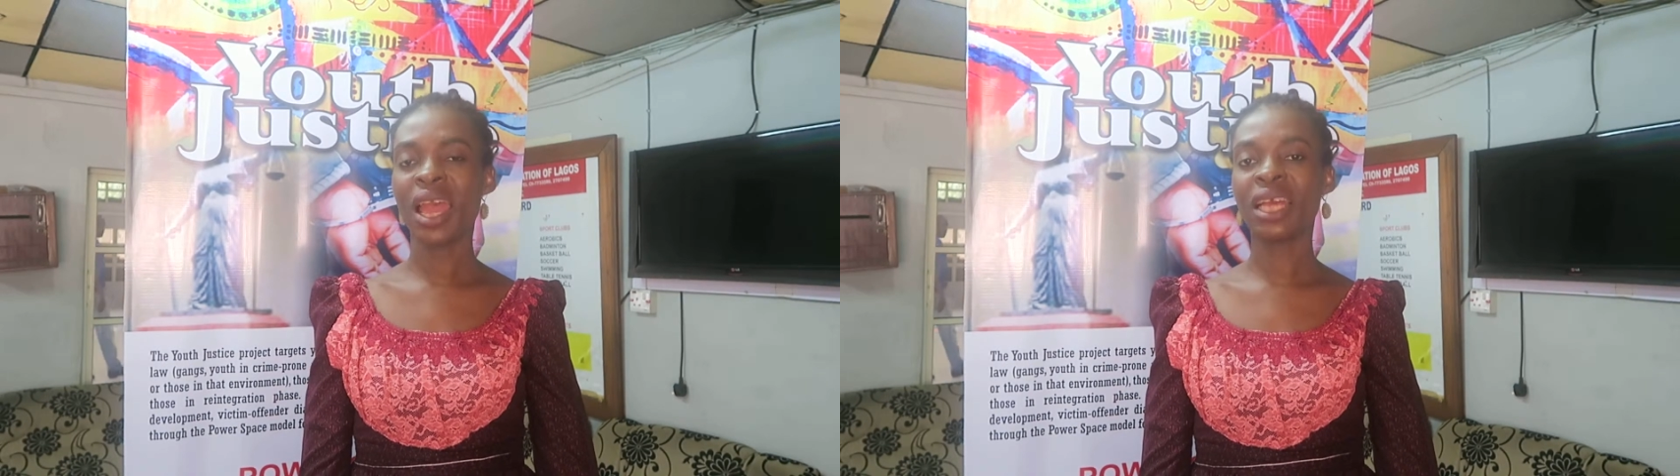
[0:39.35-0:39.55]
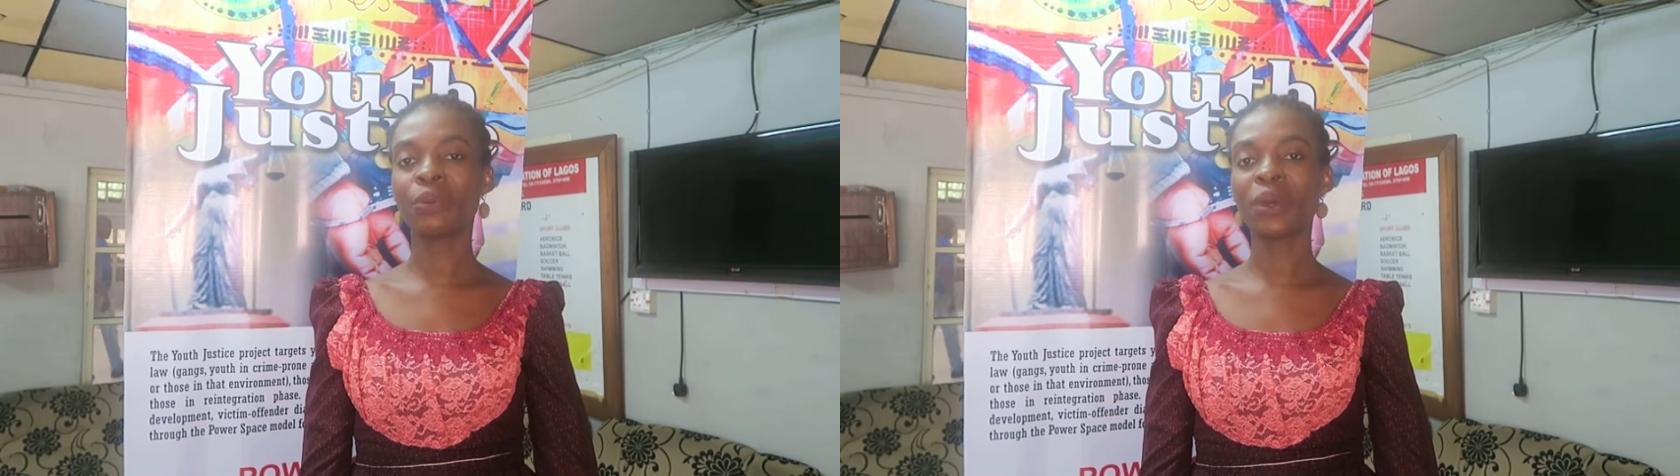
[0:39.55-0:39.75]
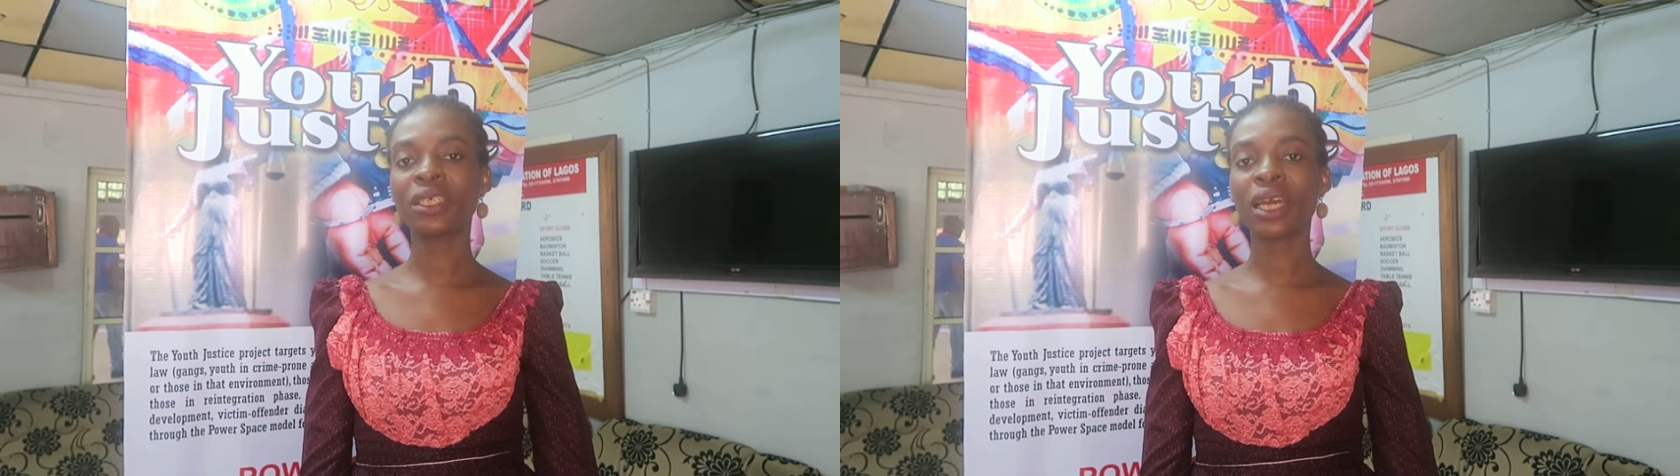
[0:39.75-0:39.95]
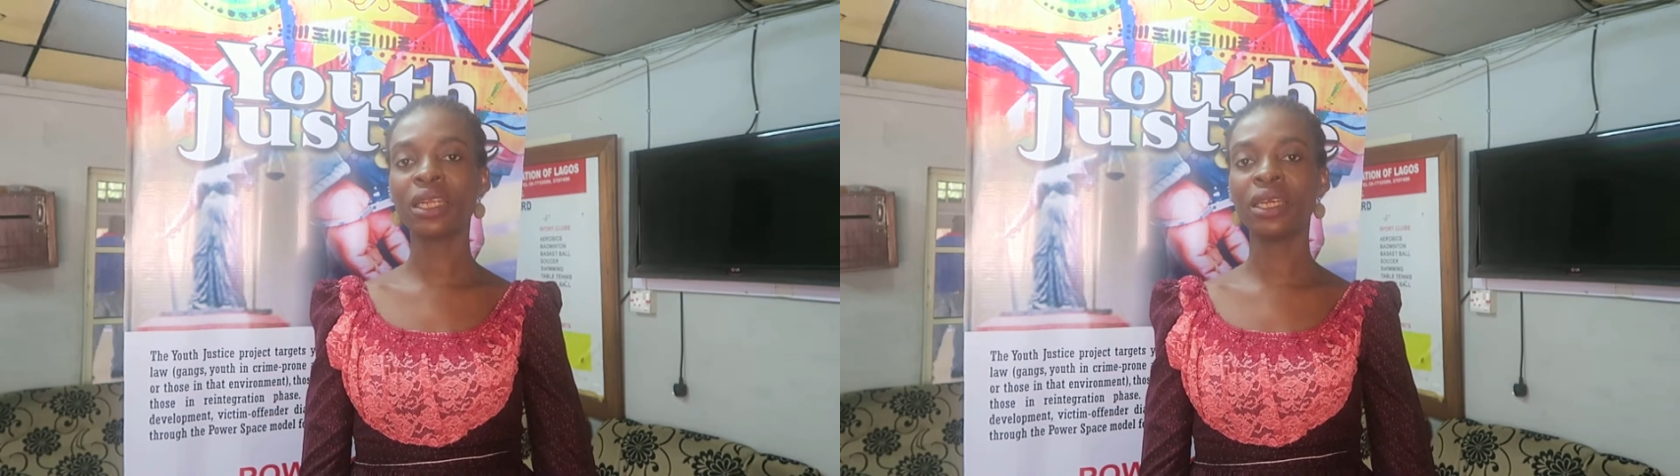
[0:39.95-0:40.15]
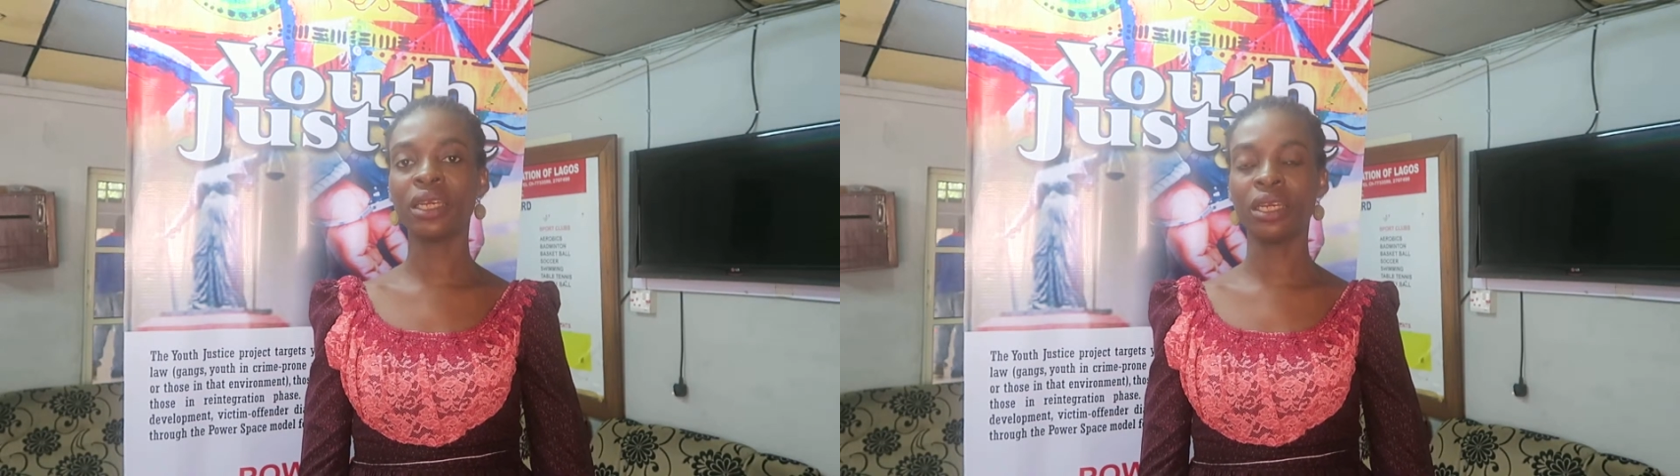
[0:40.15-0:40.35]

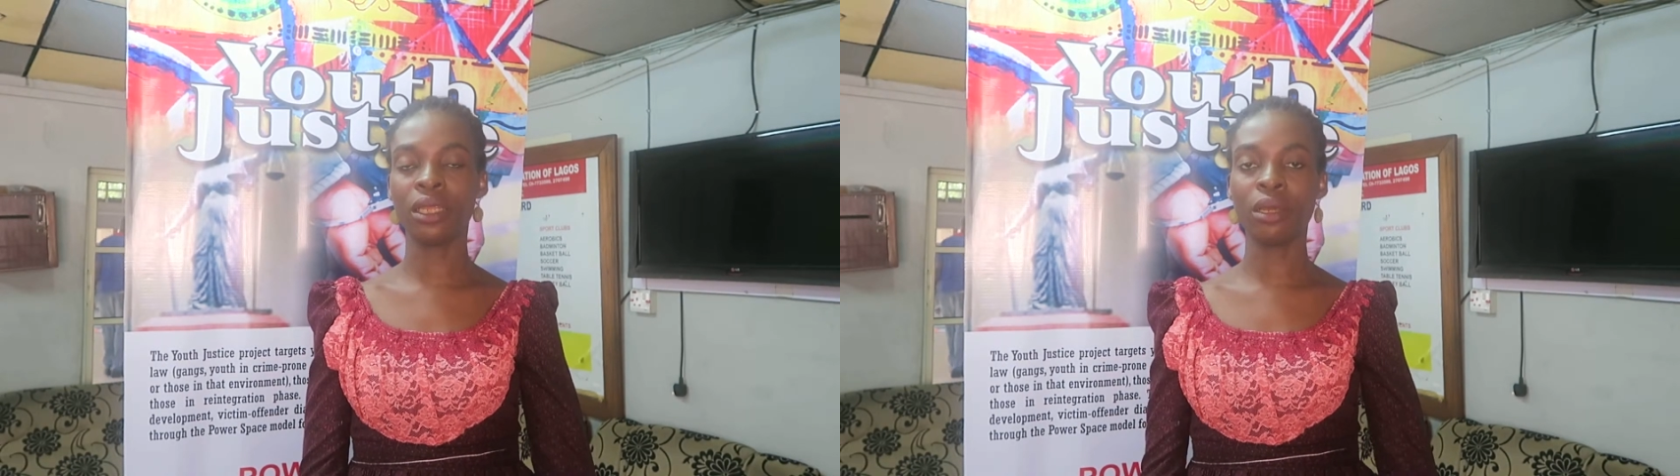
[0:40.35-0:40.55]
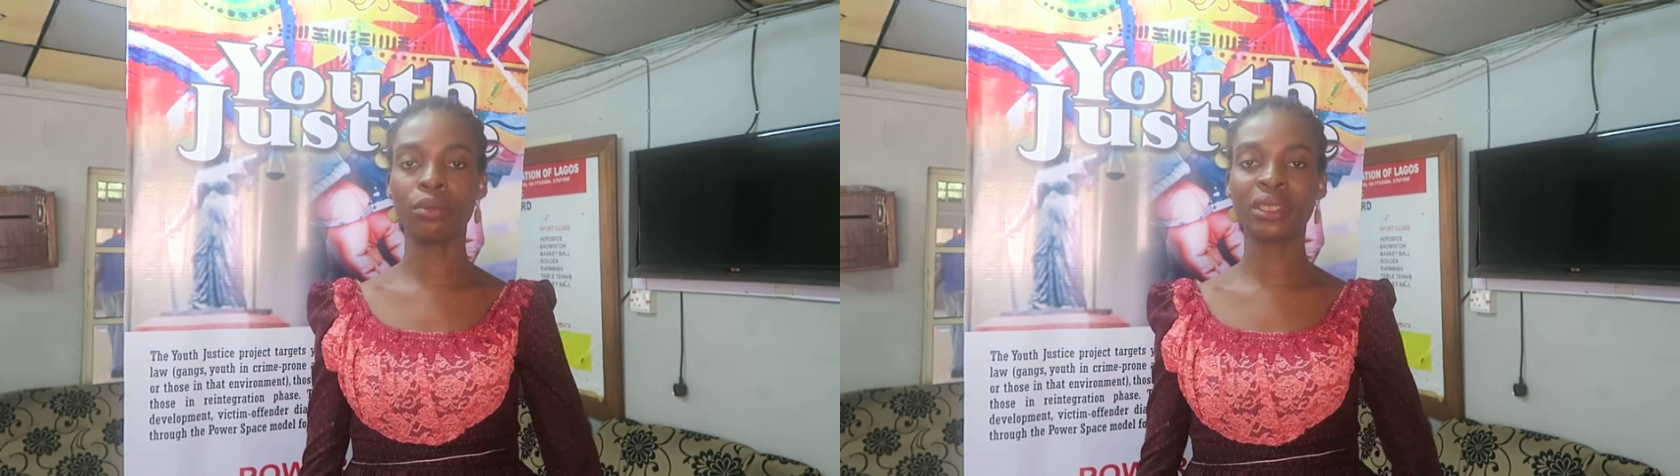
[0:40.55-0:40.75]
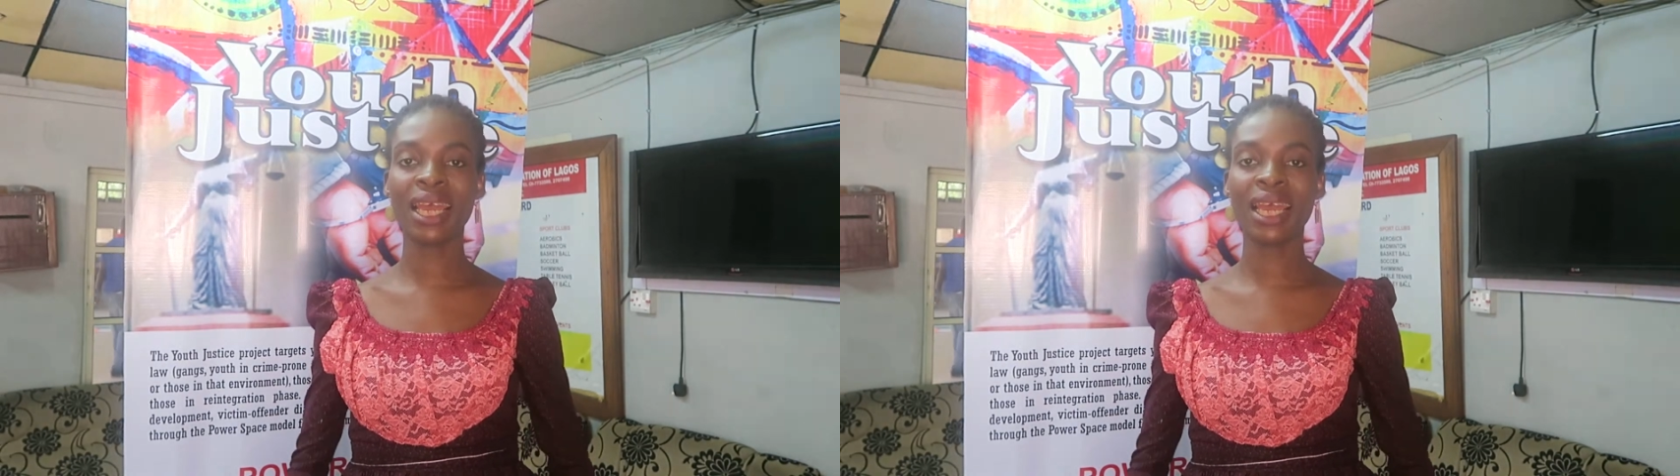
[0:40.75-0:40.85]
especially in a